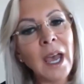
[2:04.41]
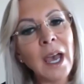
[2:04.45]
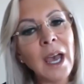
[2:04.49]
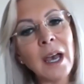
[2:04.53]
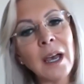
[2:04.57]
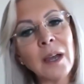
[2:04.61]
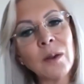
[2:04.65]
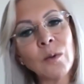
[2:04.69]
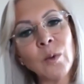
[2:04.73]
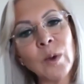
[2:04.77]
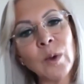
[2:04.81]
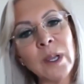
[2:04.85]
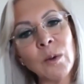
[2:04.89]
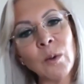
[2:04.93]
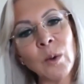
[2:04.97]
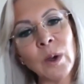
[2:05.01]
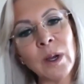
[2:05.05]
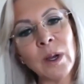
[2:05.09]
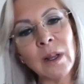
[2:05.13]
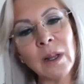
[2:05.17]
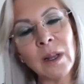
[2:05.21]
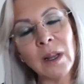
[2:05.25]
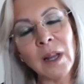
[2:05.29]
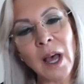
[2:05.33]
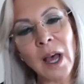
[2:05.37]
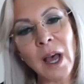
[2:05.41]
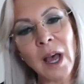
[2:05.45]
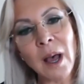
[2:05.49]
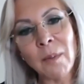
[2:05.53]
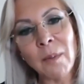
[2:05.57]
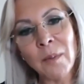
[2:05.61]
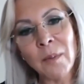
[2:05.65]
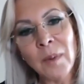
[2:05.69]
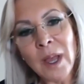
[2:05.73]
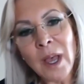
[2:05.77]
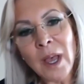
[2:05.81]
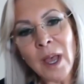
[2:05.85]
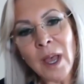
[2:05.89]
And we will
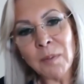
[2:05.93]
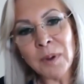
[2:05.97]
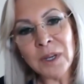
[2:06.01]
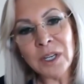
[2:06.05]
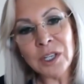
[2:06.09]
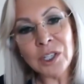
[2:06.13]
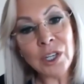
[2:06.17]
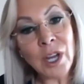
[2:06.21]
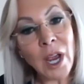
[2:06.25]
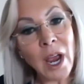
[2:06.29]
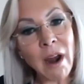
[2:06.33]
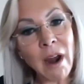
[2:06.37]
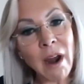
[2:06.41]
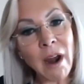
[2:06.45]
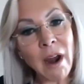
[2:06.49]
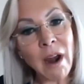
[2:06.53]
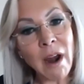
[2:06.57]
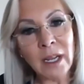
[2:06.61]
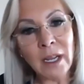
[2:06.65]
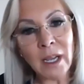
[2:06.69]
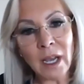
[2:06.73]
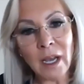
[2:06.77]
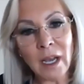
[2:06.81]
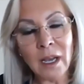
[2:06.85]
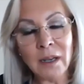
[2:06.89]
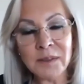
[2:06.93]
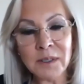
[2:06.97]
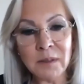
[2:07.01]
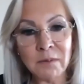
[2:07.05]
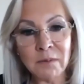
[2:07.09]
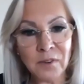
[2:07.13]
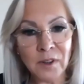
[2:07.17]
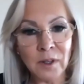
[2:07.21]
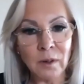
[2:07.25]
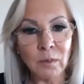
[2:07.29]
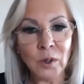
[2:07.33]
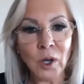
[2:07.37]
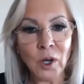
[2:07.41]
um, be sharing uh, some
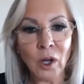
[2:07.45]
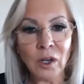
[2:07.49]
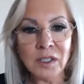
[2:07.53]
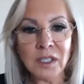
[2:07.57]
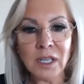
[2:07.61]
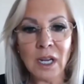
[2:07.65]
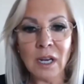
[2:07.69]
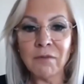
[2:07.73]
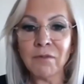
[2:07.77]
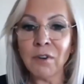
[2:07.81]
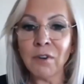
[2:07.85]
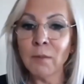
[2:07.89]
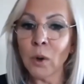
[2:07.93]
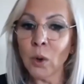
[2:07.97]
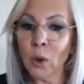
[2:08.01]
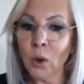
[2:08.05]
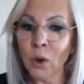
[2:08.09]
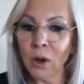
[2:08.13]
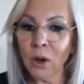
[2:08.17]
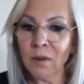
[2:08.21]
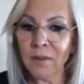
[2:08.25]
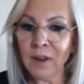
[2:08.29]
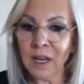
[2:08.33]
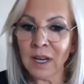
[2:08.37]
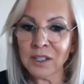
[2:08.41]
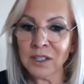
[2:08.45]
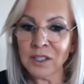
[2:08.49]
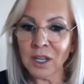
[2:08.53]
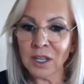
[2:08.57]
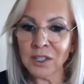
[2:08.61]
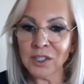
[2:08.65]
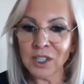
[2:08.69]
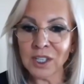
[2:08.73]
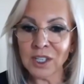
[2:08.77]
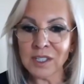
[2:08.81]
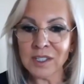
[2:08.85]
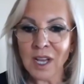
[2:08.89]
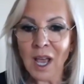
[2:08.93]
film content from all of our
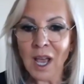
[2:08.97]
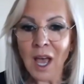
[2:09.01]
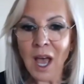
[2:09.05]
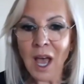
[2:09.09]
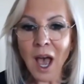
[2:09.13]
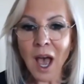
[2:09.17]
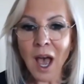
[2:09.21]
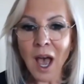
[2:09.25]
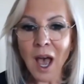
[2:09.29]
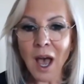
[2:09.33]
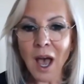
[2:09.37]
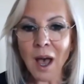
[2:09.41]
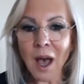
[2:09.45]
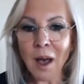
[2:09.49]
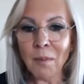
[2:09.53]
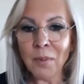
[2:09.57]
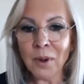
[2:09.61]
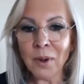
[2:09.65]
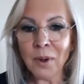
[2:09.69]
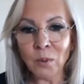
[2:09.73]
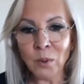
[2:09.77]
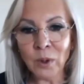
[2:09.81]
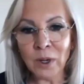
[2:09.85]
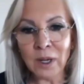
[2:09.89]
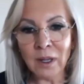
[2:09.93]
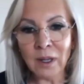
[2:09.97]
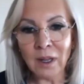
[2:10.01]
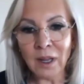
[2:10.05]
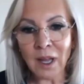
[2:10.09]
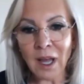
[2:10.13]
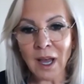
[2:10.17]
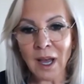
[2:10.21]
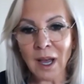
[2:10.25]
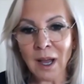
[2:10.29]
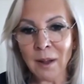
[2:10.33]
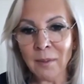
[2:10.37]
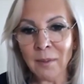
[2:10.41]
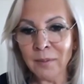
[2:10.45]
judges, um, but we'll
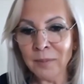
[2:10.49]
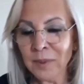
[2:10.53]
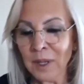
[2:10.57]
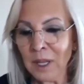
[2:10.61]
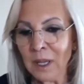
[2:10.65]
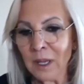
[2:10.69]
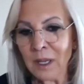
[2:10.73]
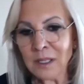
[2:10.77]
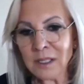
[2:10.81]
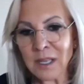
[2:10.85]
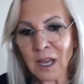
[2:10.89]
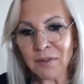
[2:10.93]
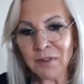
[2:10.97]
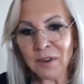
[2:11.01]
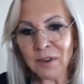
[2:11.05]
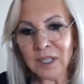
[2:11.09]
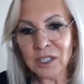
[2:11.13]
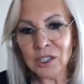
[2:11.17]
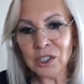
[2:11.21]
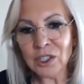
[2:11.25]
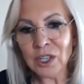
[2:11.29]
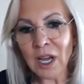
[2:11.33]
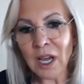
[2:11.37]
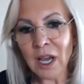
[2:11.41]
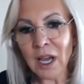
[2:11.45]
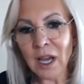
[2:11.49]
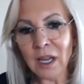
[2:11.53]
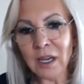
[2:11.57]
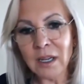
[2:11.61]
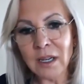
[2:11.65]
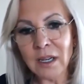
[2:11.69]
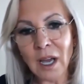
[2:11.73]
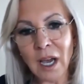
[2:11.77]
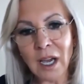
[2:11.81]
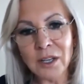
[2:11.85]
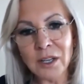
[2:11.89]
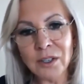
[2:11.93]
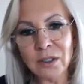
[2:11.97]
um, definitely share
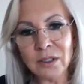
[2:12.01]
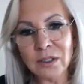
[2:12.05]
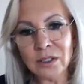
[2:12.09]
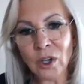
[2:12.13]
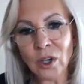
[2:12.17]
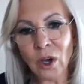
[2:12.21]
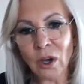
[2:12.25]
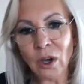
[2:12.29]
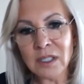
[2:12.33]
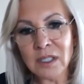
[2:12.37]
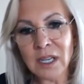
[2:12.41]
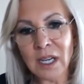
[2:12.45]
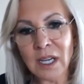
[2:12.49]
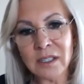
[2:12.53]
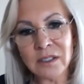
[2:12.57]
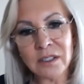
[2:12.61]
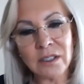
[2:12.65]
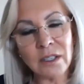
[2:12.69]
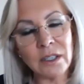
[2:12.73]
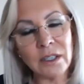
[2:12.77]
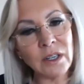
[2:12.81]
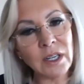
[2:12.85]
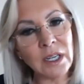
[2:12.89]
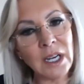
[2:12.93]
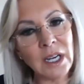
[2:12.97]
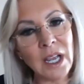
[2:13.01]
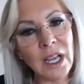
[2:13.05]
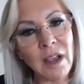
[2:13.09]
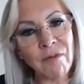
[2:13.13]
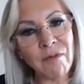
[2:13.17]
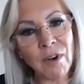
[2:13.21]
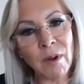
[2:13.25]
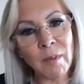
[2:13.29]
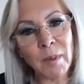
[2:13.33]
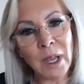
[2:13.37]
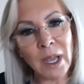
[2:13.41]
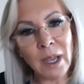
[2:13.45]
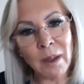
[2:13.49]
Nigel's content so you can hear
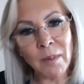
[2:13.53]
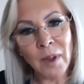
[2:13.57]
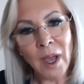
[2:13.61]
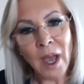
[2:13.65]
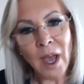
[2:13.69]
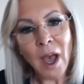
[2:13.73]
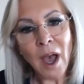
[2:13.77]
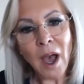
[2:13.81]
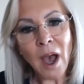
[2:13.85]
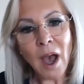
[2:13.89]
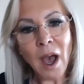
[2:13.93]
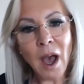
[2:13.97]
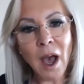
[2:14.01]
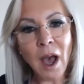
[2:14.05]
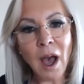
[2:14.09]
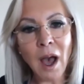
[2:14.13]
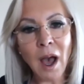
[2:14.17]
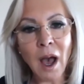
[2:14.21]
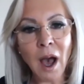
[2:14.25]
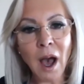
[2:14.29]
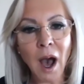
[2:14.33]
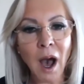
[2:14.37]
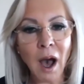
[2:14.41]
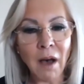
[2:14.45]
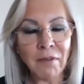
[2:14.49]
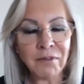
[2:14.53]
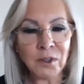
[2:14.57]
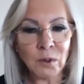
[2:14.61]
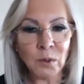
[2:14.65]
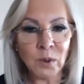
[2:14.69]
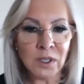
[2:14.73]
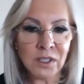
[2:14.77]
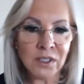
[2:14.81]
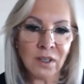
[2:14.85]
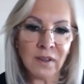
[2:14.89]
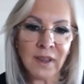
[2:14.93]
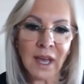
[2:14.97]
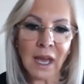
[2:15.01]
from him uh,
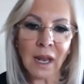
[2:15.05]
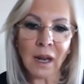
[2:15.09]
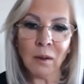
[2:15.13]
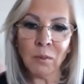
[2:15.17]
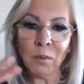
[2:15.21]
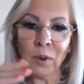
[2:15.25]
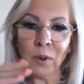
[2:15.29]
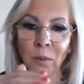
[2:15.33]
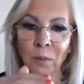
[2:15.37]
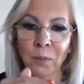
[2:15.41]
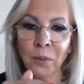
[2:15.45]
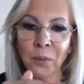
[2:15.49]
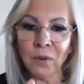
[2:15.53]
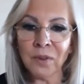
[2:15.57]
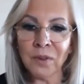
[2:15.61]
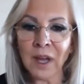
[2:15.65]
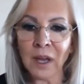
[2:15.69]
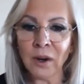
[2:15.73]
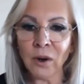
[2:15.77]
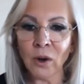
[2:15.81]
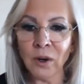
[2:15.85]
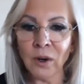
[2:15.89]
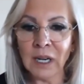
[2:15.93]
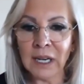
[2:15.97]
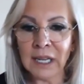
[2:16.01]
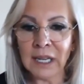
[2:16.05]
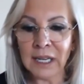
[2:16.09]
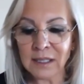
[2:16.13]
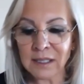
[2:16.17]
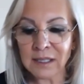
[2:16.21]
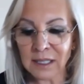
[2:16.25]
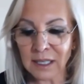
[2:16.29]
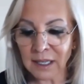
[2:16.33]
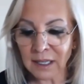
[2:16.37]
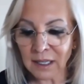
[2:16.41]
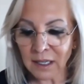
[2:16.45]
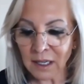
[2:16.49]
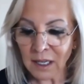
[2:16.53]
afterwards. So that'll we'll put that on
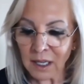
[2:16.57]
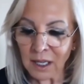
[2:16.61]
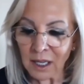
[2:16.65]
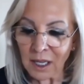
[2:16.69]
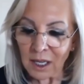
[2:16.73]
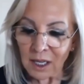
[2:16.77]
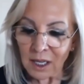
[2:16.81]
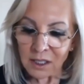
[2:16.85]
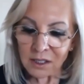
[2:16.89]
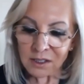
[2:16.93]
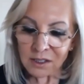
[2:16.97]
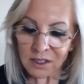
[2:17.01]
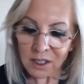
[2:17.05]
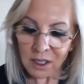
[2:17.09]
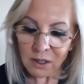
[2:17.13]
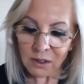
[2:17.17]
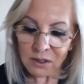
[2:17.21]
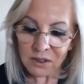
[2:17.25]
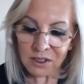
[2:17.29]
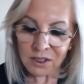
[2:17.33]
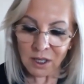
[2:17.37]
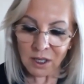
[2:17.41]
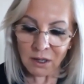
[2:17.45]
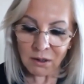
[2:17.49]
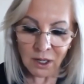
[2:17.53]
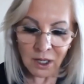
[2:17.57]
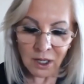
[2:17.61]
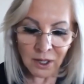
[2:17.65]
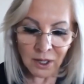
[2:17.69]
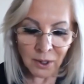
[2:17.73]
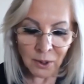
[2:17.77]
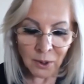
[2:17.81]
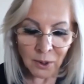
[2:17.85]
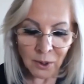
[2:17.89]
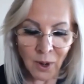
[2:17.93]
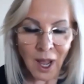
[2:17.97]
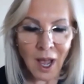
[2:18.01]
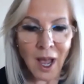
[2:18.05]
LinkedIn. So, so
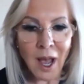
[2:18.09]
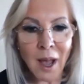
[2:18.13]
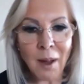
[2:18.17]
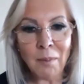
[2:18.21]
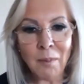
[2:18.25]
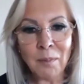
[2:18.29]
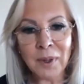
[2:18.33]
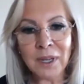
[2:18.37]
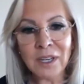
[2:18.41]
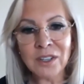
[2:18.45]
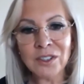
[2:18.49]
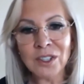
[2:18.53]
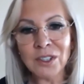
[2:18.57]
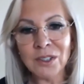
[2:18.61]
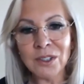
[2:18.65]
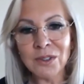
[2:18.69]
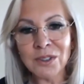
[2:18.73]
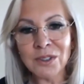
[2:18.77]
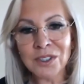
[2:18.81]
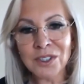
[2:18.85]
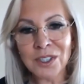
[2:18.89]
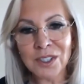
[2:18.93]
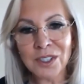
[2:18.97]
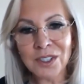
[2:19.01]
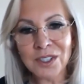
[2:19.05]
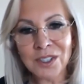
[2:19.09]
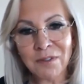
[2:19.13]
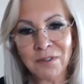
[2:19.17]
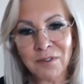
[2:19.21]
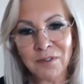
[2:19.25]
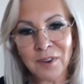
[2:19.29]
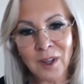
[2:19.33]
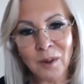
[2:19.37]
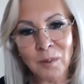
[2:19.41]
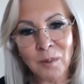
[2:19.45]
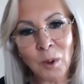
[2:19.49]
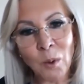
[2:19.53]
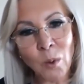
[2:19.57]
Lou, um, big shoes to, to
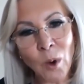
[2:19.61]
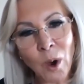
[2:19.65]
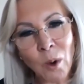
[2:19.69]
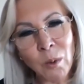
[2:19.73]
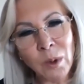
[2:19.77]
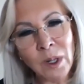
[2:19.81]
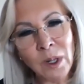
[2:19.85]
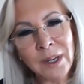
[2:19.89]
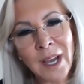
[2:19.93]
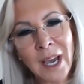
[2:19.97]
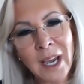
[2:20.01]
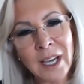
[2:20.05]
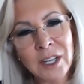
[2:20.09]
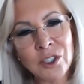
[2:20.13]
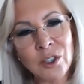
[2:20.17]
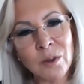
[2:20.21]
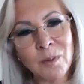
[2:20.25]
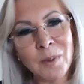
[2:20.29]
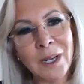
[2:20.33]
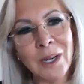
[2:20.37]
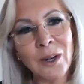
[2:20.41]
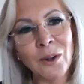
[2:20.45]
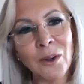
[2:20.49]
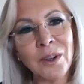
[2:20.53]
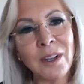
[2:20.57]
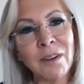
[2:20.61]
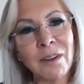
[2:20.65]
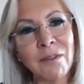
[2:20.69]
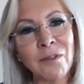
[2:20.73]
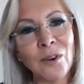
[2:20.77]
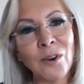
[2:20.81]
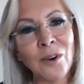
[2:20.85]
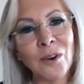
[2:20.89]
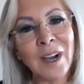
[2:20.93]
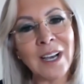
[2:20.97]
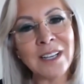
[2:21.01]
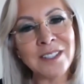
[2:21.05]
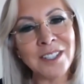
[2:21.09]
fill, but what will Nigel be looking
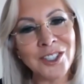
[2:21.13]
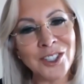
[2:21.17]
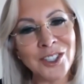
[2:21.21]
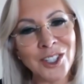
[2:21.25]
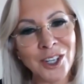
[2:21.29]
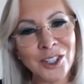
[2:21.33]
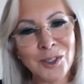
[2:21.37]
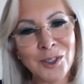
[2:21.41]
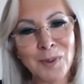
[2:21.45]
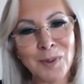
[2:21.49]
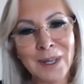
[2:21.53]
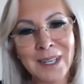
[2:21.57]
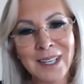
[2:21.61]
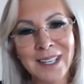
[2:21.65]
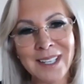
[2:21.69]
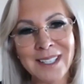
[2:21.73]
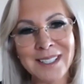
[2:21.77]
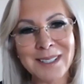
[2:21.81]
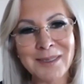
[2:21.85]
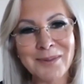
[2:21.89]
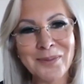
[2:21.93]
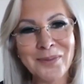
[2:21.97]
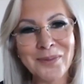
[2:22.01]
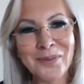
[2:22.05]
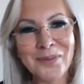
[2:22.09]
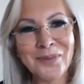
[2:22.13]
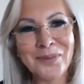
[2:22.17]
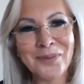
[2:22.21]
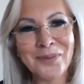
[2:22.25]
for as a judge, please?